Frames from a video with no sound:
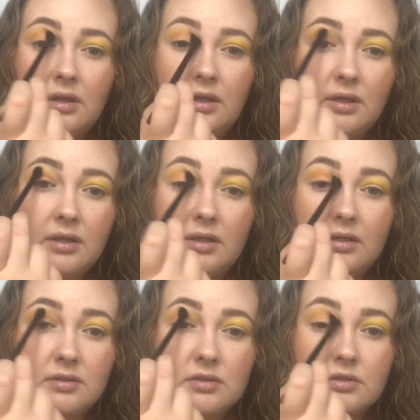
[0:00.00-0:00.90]

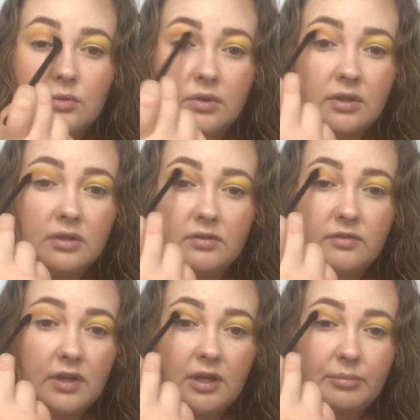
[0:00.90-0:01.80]
and sort of
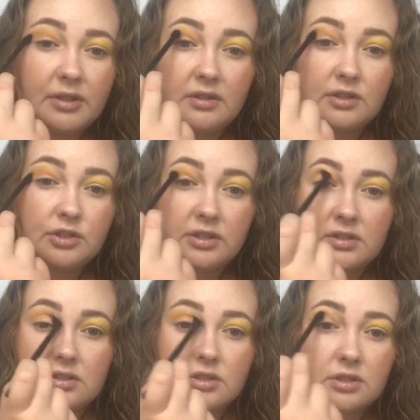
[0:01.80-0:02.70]
up in the
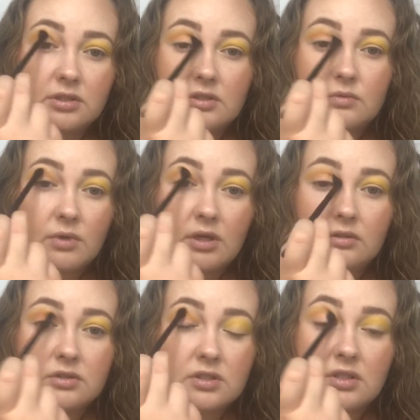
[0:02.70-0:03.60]
transition as well.
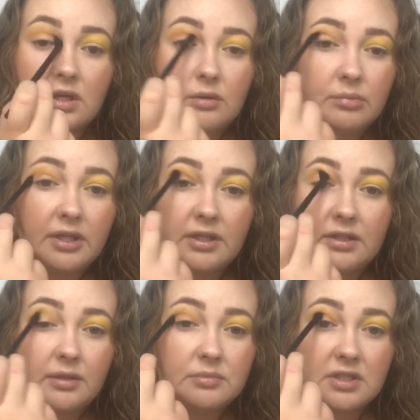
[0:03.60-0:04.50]
Just kind of
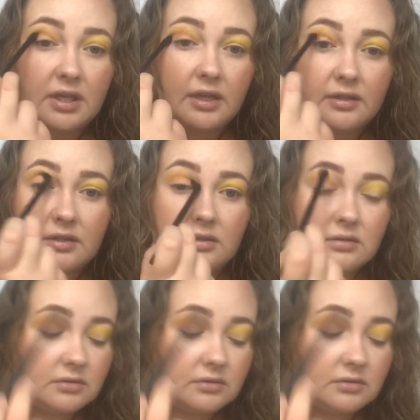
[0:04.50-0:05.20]
blending them together.